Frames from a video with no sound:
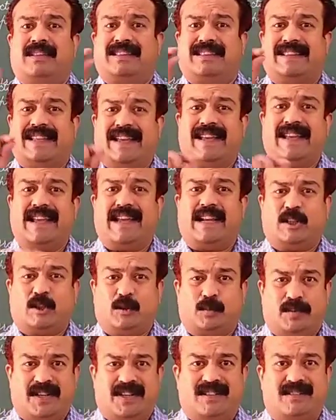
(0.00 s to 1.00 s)
they
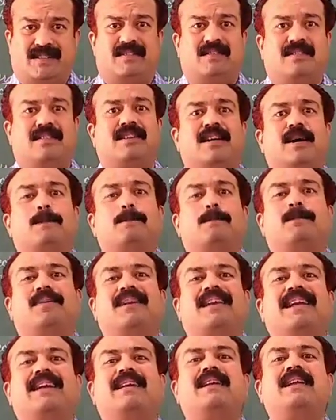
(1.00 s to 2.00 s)
express
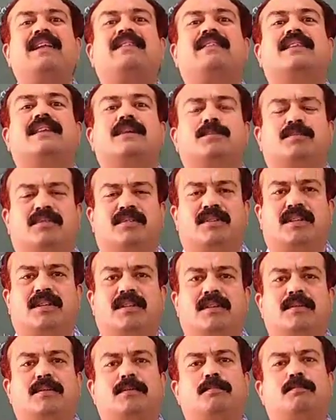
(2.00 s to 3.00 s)
completely
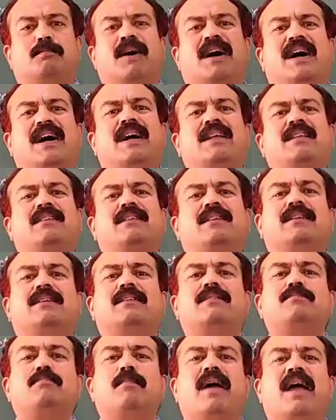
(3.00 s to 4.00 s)
themselves by
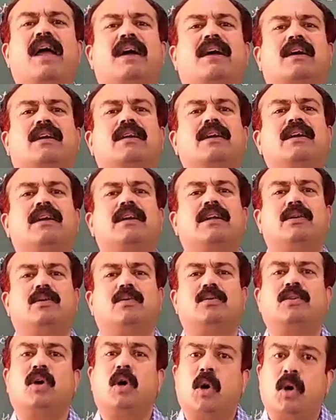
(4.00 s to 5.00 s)
their
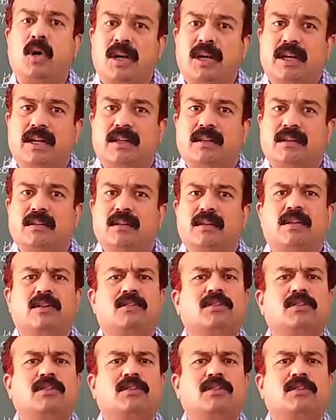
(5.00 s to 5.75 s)
magnitude only.